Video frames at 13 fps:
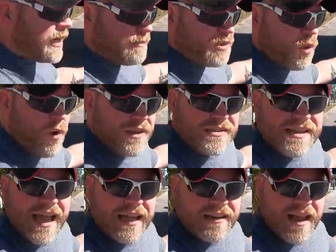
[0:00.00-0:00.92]
put up the one
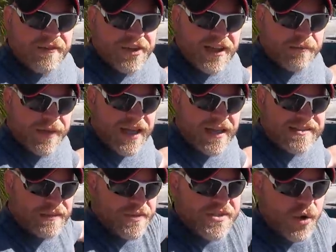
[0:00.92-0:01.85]
side of leveling
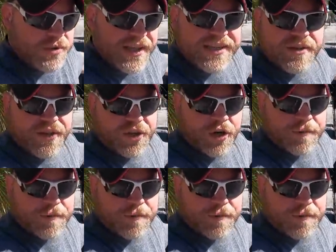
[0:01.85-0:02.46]
because it was only to the